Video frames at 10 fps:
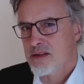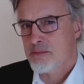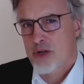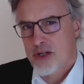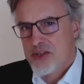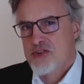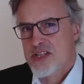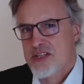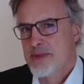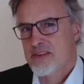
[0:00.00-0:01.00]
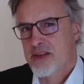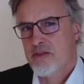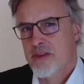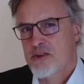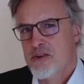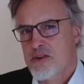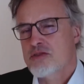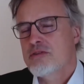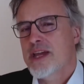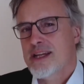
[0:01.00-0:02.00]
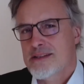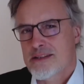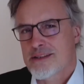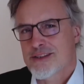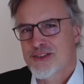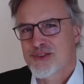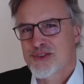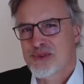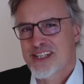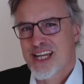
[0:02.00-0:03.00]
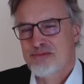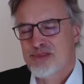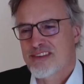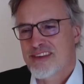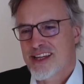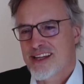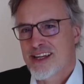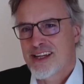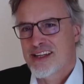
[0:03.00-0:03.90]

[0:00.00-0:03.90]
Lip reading: politicians back then, they just reacted to what happened there